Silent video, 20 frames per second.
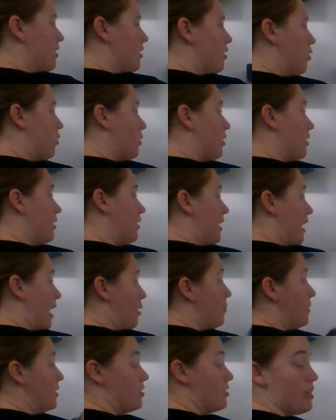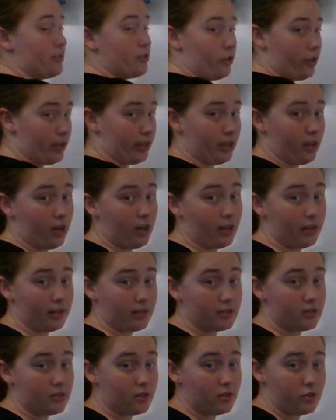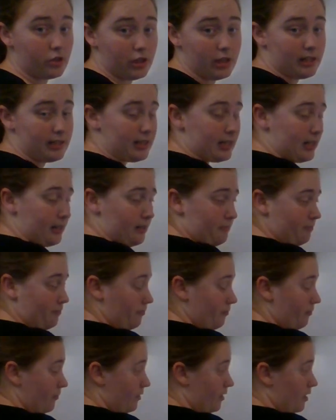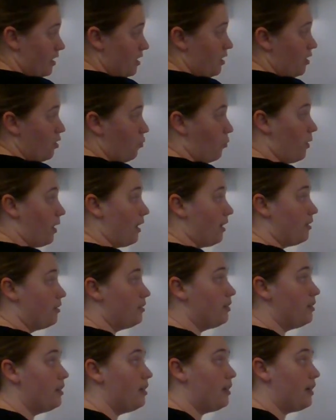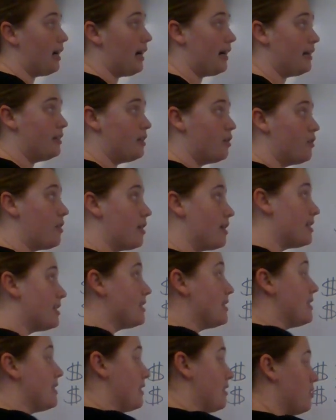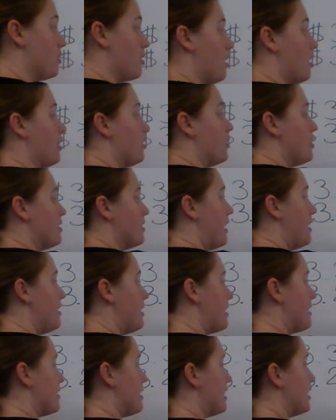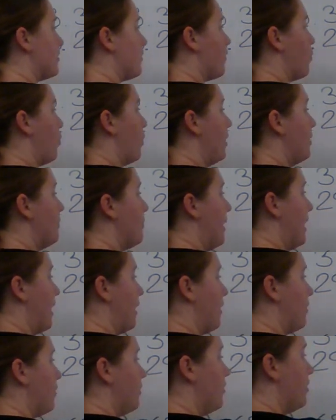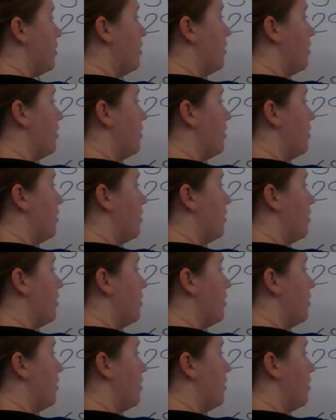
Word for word: or how much that turkey costs, should I say? Well, I know that $6.98 for one pound,